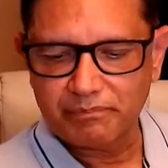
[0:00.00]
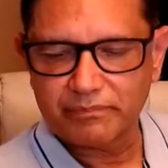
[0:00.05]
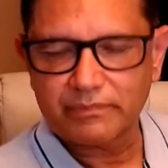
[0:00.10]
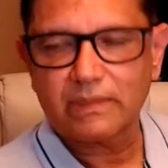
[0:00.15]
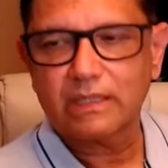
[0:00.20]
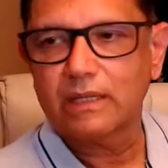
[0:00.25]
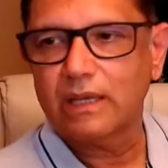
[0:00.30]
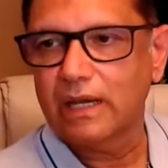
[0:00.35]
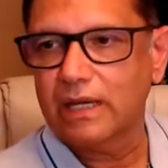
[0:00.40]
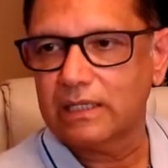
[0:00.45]

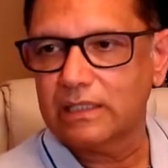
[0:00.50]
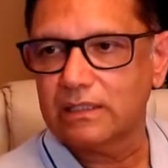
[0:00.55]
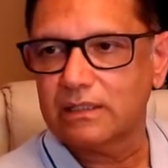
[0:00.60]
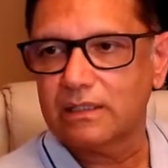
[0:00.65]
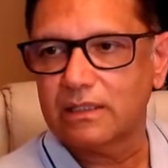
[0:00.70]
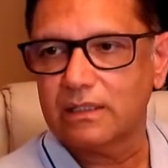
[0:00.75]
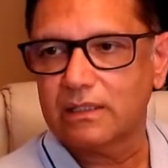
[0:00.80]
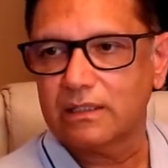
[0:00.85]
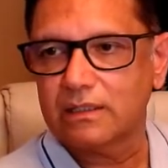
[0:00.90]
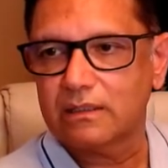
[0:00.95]

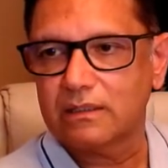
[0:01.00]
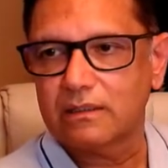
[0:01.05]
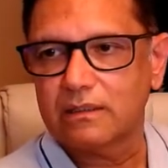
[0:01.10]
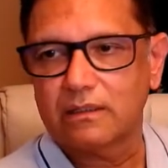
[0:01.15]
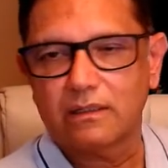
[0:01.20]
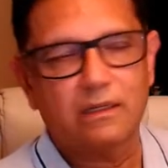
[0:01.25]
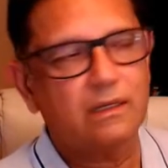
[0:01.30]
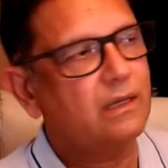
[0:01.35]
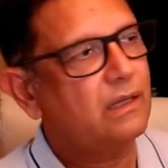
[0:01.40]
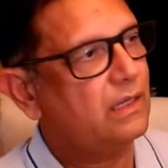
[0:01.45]
anything
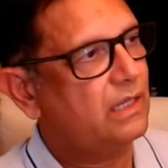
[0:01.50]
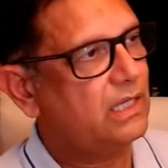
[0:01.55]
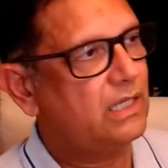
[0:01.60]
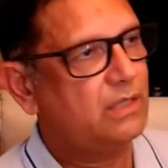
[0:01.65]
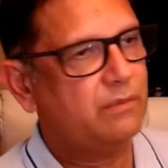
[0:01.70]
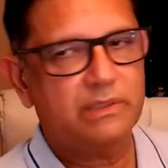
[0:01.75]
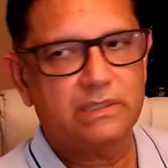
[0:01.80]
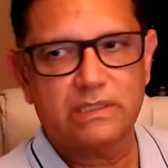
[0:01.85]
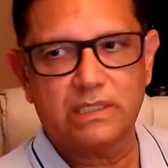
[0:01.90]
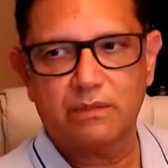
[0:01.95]
in
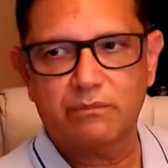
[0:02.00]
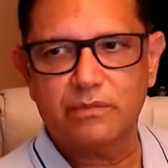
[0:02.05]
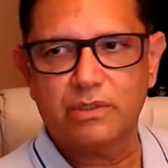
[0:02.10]
Punjabi.